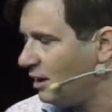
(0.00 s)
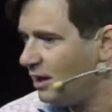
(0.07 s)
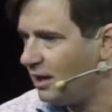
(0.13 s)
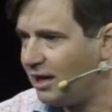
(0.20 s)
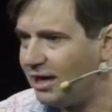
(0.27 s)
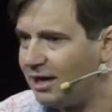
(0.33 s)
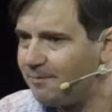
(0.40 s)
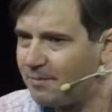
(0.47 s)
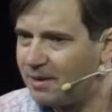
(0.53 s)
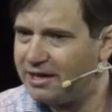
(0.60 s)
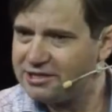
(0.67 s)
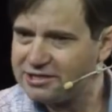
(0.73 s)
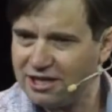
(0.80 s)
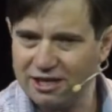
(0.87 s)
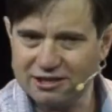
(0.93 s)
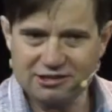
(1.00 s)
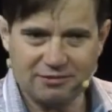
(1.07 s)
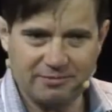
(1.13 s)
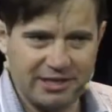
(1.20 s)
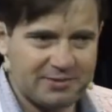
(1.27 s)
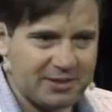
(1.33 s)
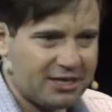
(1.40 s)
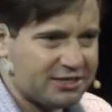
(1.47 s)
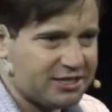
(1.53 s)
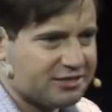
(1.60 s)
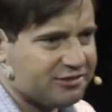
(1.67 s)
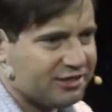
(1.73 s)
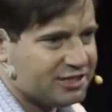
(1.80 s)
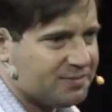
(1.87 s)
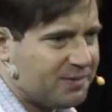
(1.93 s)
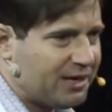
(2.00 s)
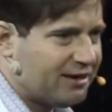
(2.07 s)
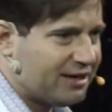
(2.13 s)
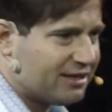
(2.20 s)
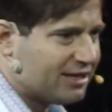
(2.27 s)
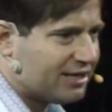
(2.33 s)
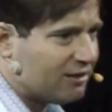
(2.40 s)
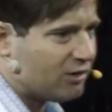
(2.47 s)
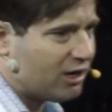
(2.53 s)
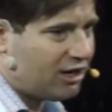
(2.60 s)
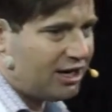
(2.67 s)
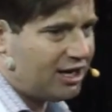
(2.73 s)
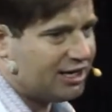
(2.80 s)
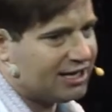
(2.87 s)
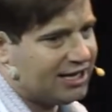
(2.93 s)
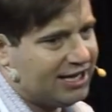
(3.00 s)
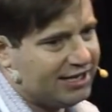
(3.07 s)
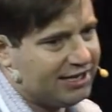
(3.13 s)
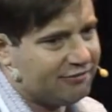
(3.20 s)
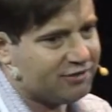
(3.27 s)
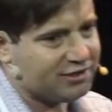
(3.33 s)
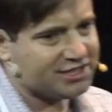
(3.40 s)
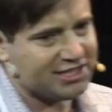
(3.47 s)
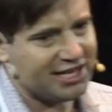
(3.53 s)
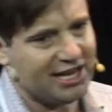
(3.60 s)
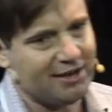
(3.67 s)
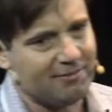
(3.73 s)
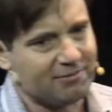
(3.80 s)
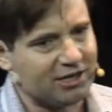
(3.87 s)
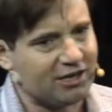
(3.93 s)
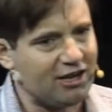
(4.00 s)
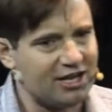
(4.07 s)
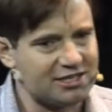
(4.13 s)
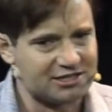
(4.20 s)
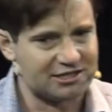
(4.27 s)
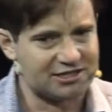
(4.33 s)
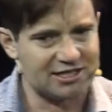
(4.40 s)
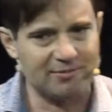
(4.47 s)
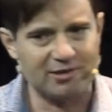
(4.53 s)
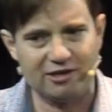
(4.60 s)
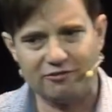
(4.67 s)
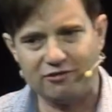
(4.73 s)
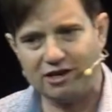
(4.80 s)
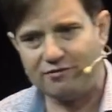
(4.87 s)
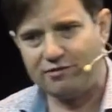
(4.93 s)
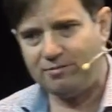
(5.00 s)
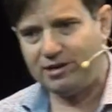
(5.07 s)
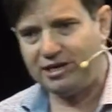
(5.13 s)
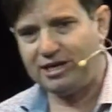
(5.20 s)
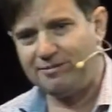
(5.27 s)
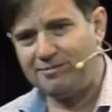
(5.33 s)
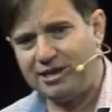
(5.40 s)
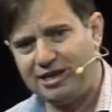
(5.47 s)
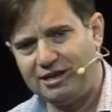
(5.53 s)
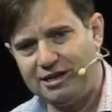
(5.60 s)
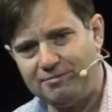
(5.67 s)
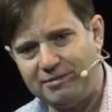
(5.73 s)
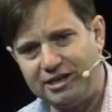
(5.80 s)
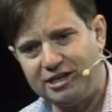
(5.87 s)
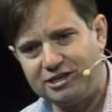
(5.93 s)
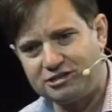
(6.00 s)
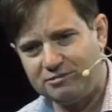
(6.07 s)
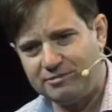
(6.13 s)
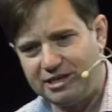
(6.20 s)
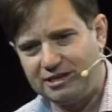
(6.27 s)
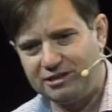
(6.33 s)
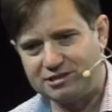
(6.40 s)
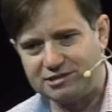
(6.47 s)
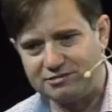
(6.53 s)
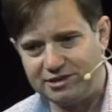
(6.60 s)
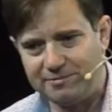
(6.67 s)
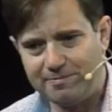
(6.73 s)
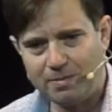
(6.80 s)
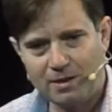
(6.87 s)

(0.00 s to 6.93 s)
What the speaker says: And this also means, because it's transparent, that we're all kind of the same. The costs are similar for everybody in my niche or my industry.